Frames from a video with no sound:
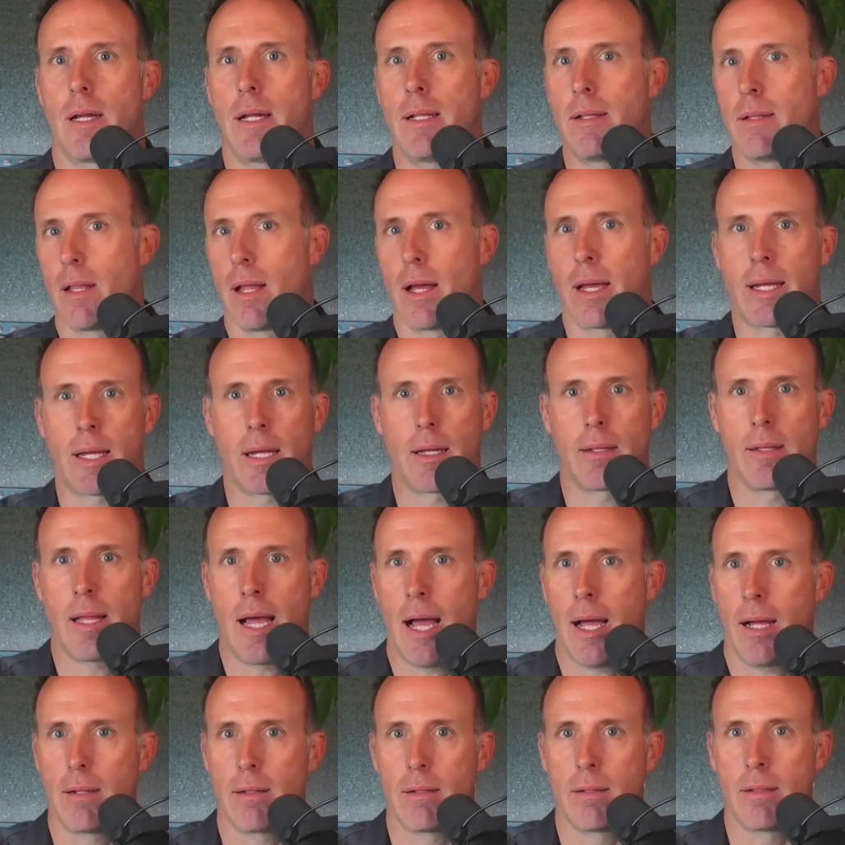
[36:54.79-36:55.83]
And like
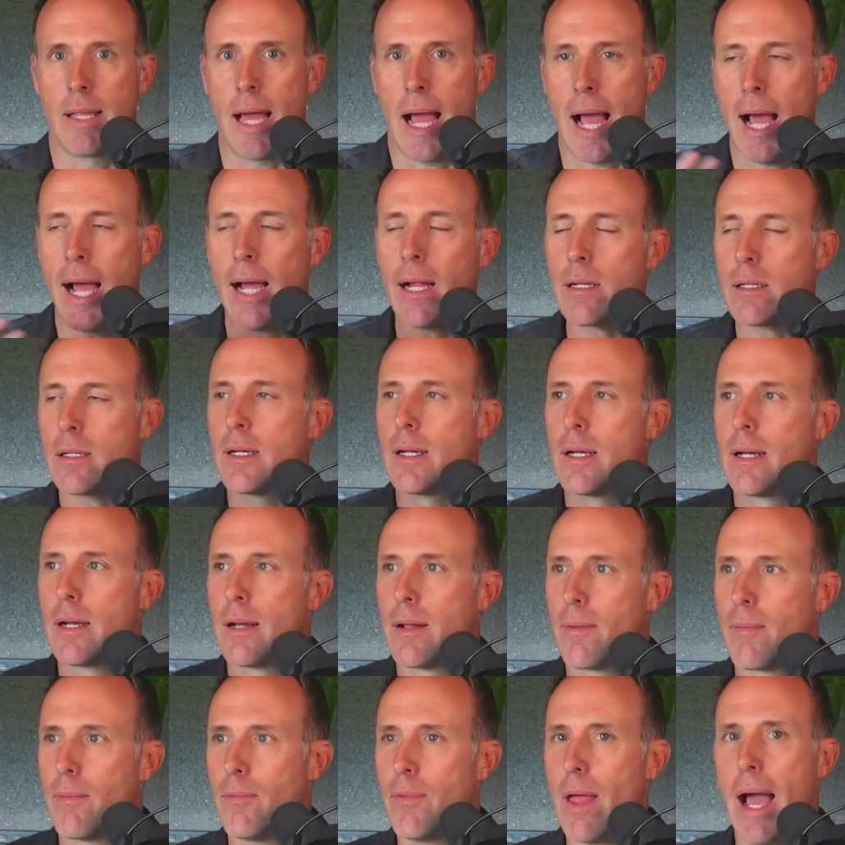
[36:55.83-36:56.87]

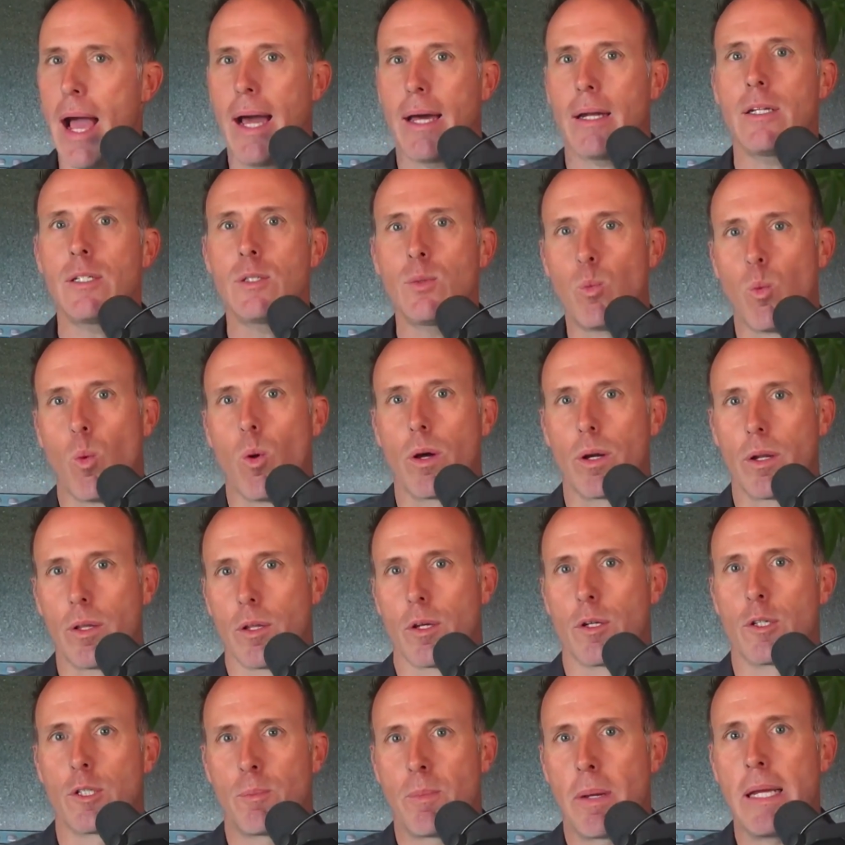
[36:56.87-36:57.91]
that is one
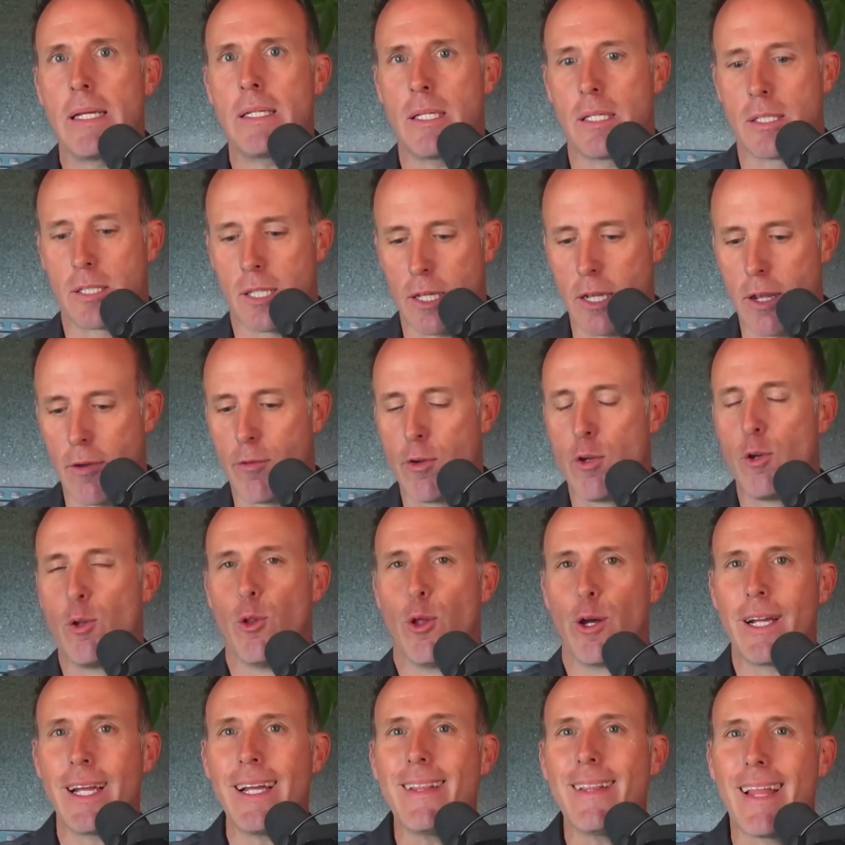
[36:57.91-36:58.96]
of those pieces that if you
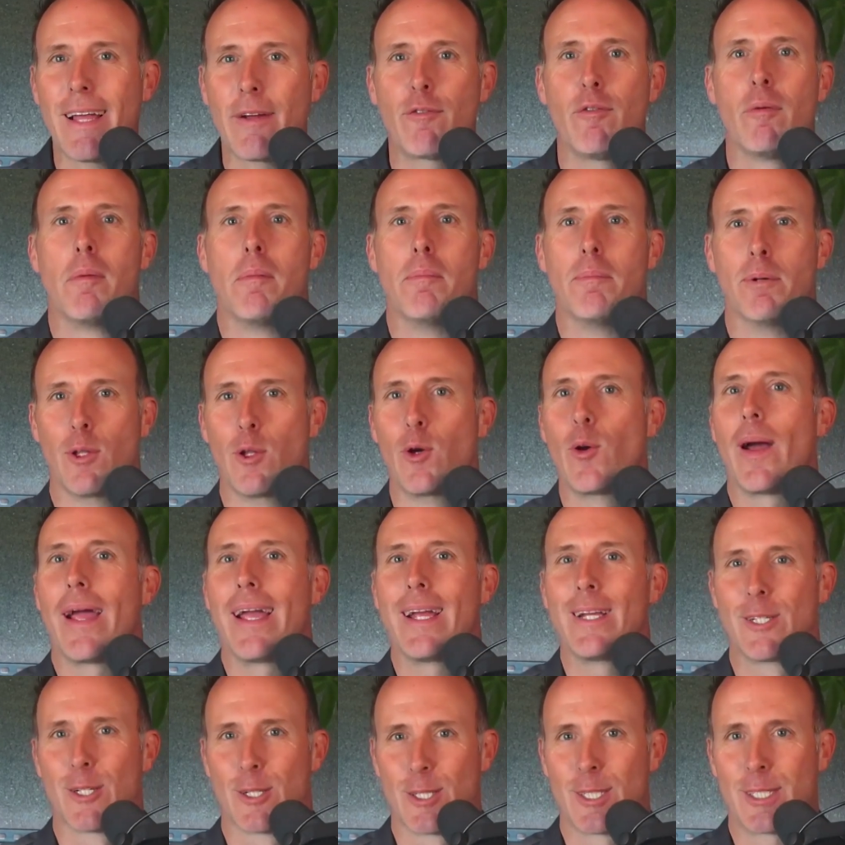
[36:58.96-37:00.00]
look at like from a Blue
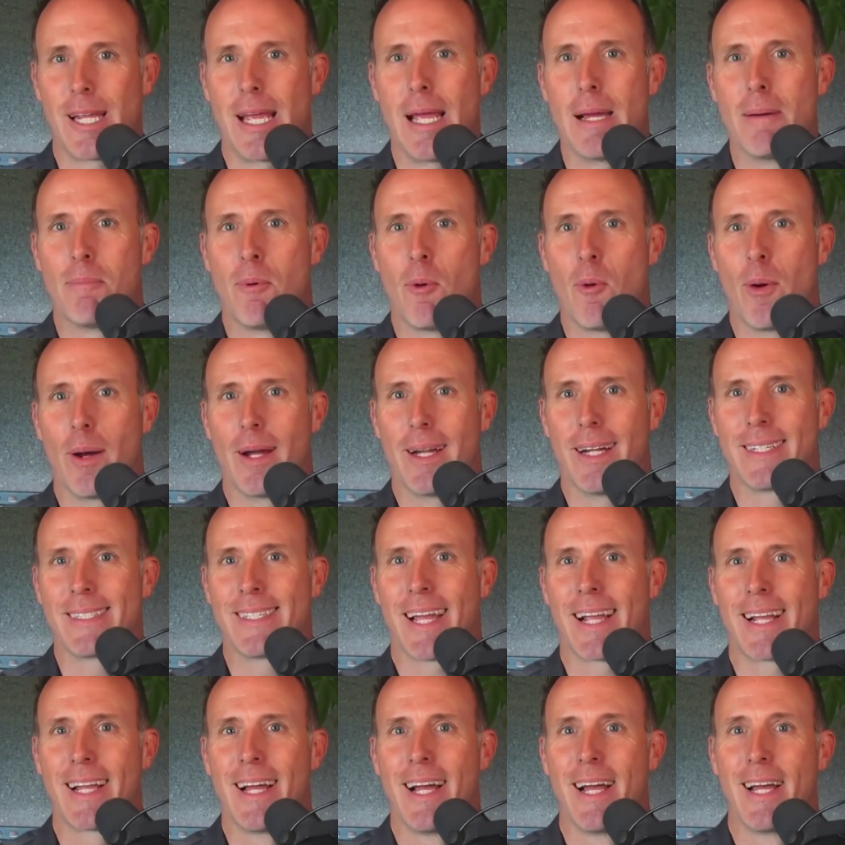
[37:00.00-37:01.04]
Angel standpoint,
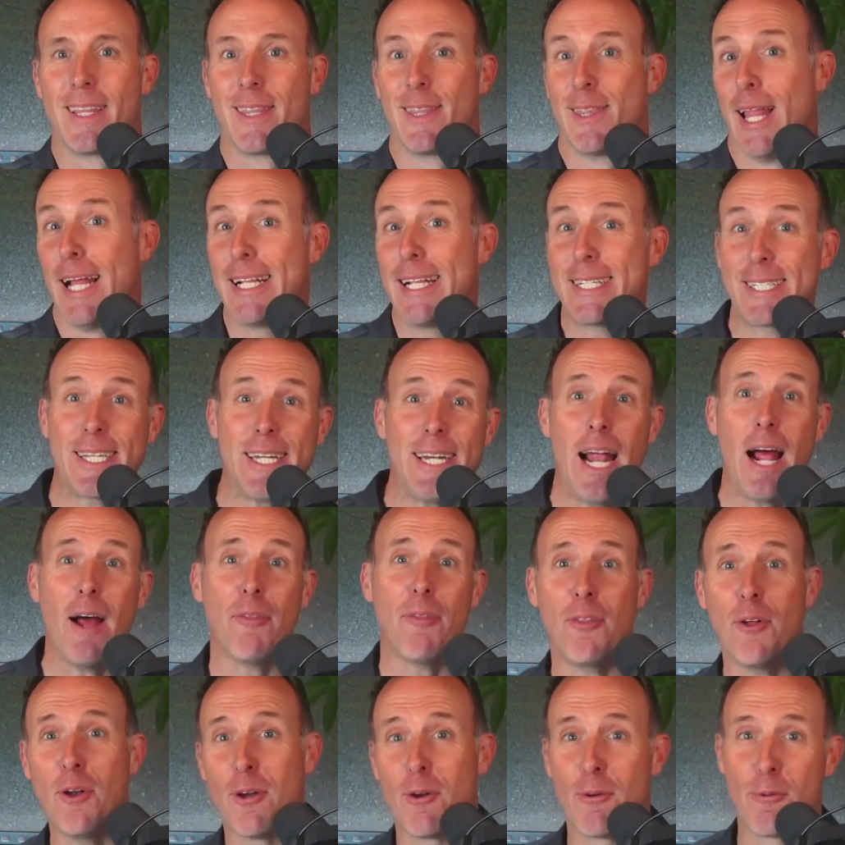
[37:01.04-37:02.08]
it's like, let's get
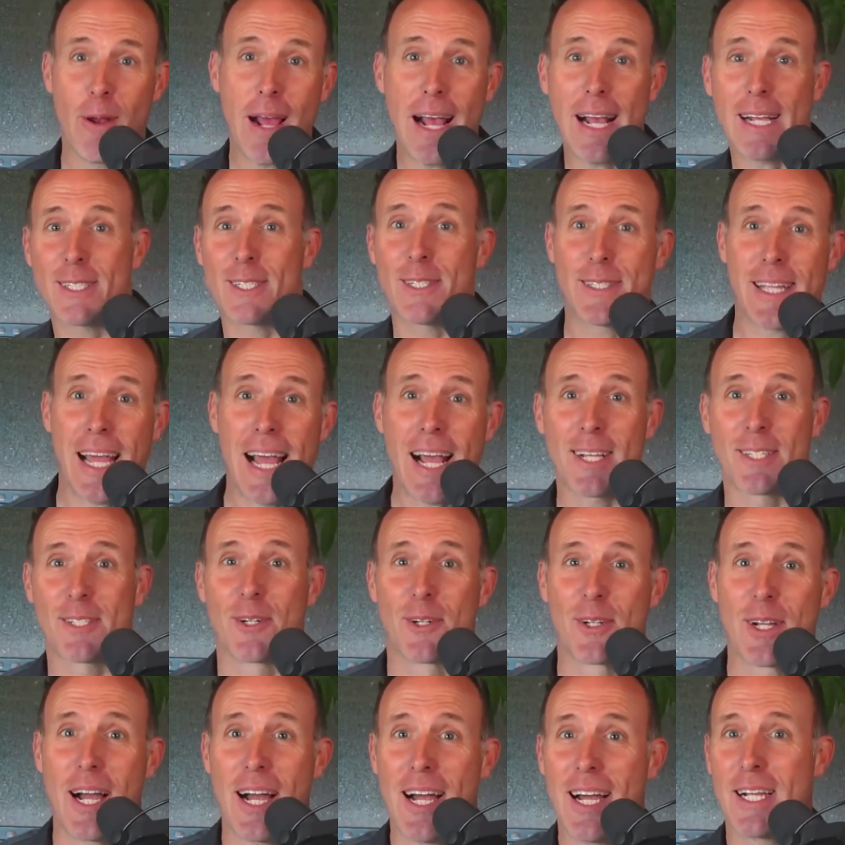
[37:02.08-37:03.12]
out there and razzle
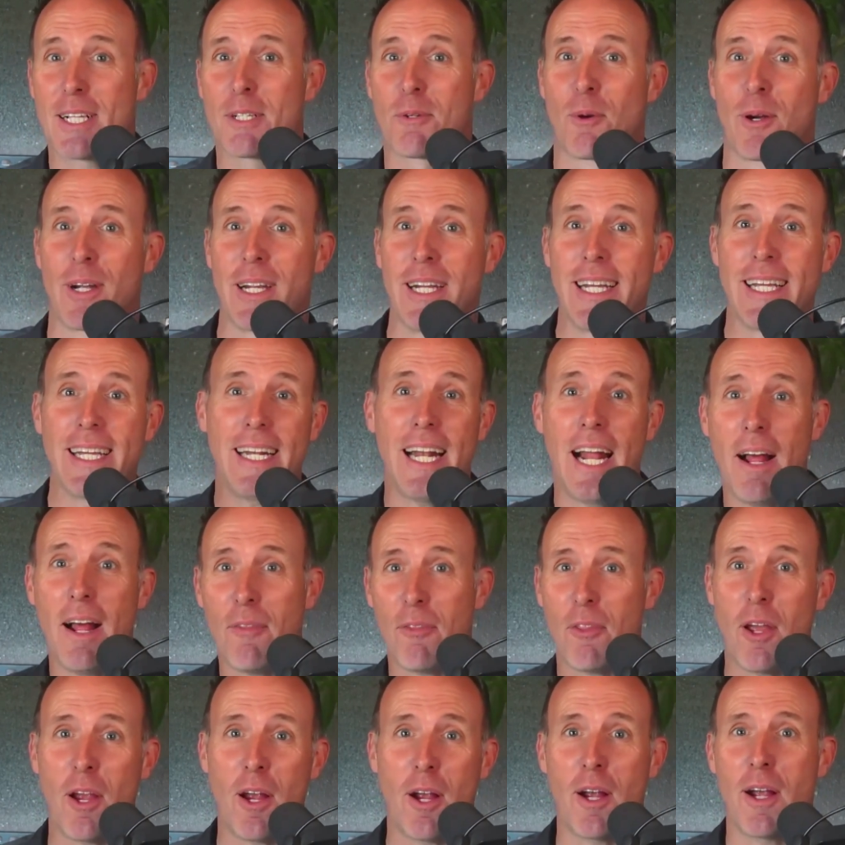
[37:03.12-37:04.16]
dazzle, guys. We're going to get
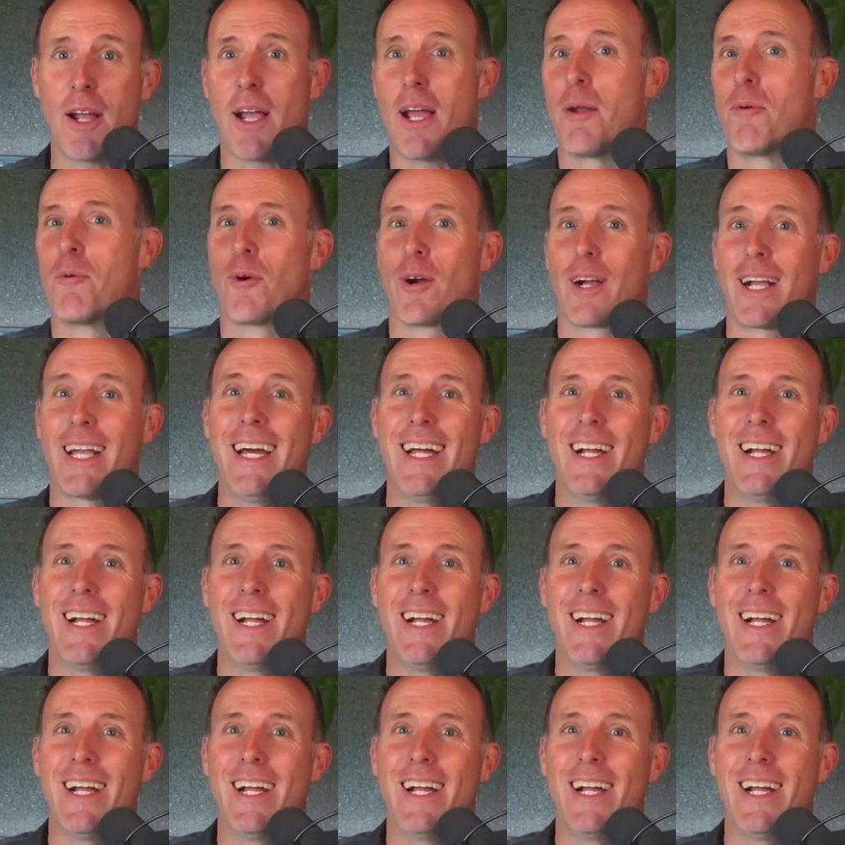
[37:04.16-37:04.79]
out there and we're